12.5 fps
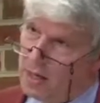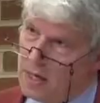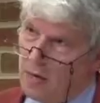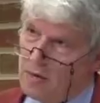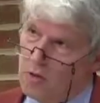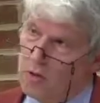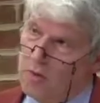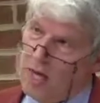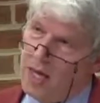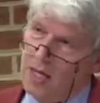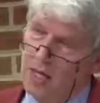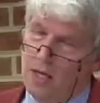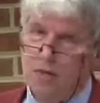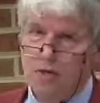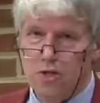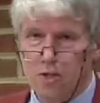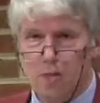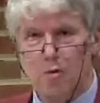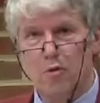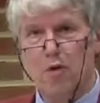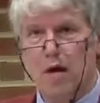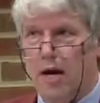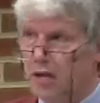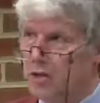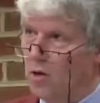Now, you may
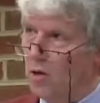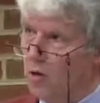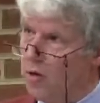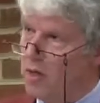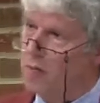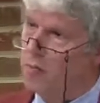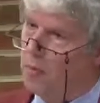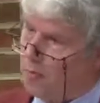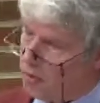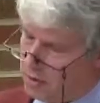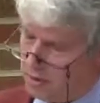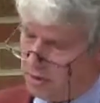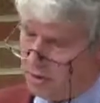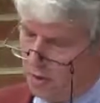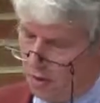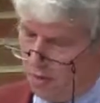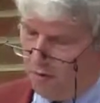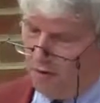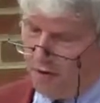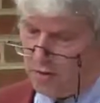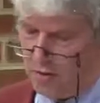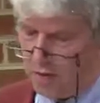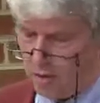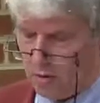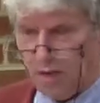summarize the whole importance of
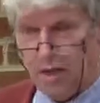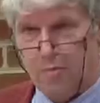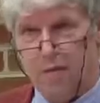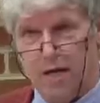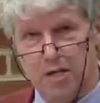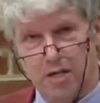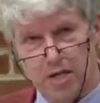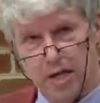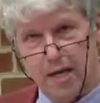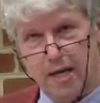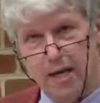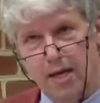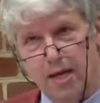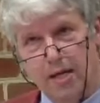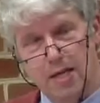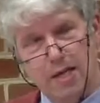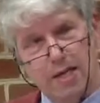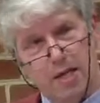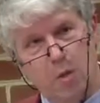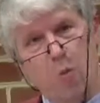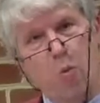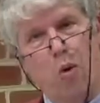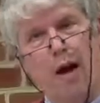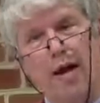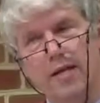Fethullah Gulen by saying that he
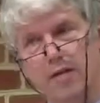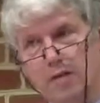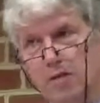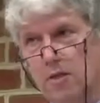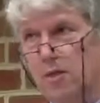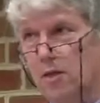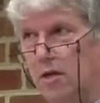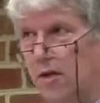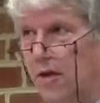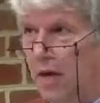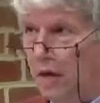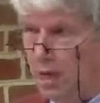widens the